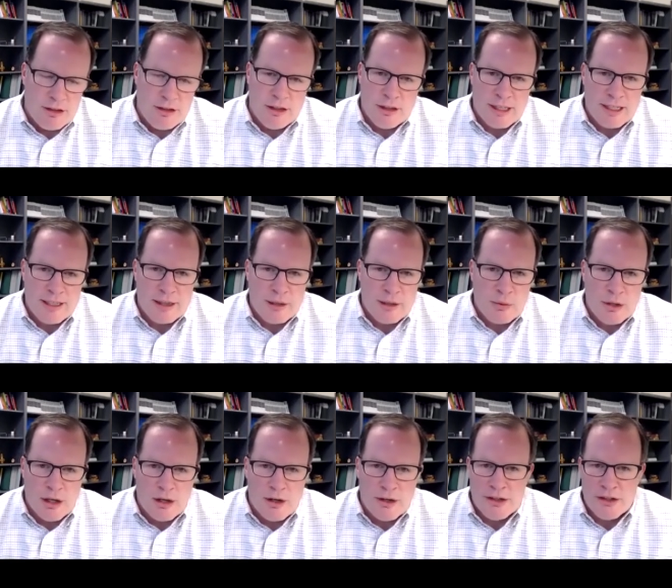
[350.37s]
You know, I think we
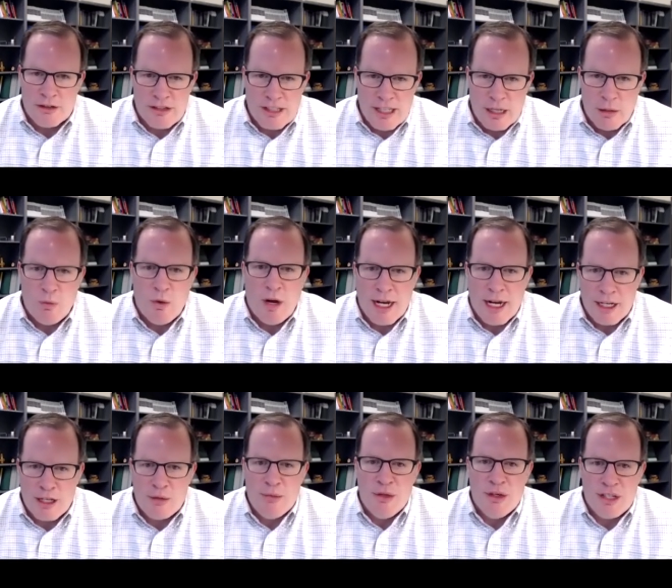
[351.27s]
all understand why
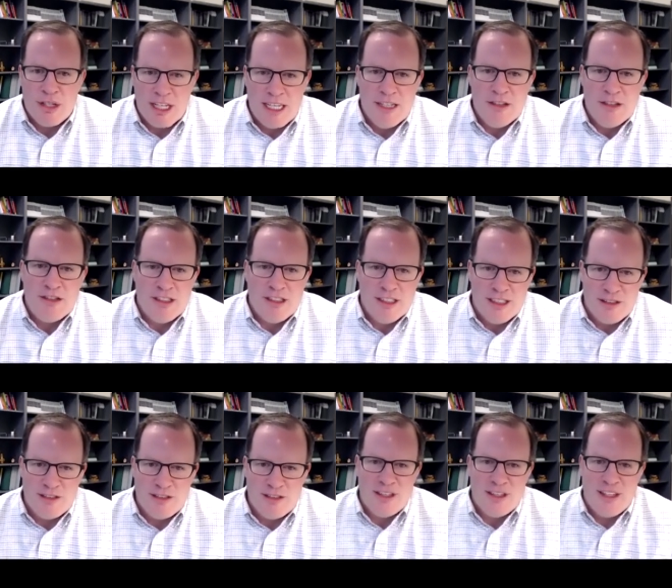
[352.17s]
communication
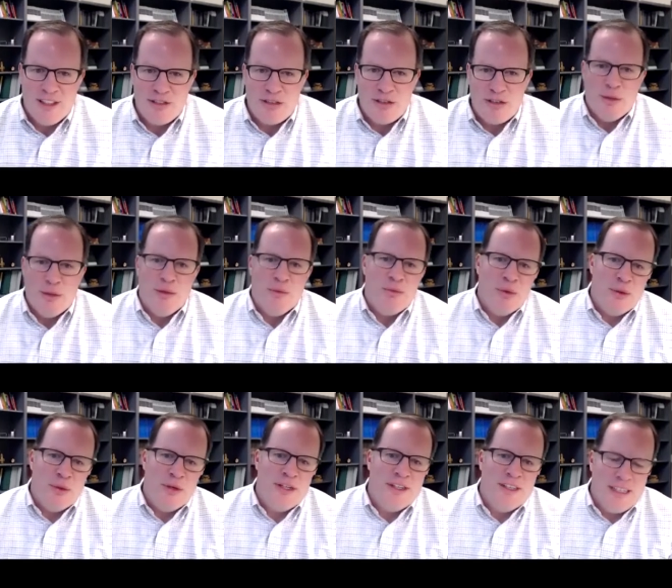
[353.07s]
is is so
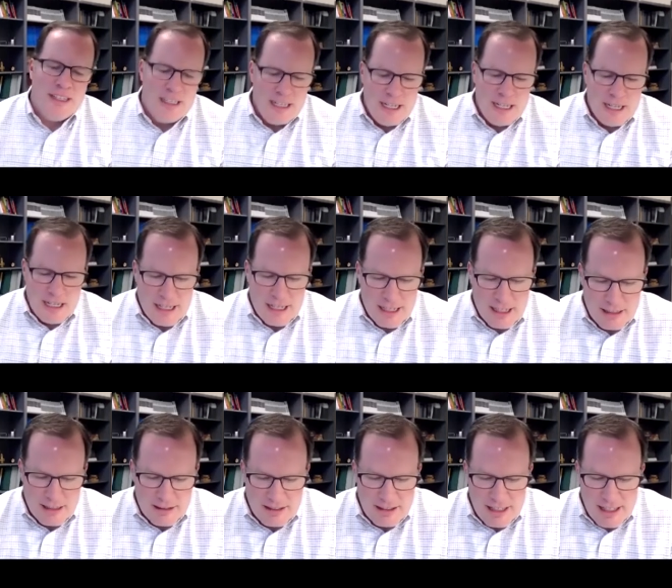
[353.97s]
important
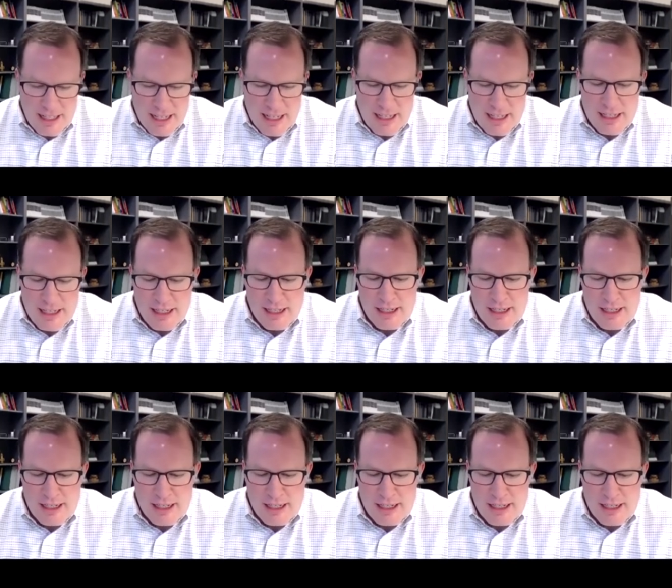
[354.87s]
today.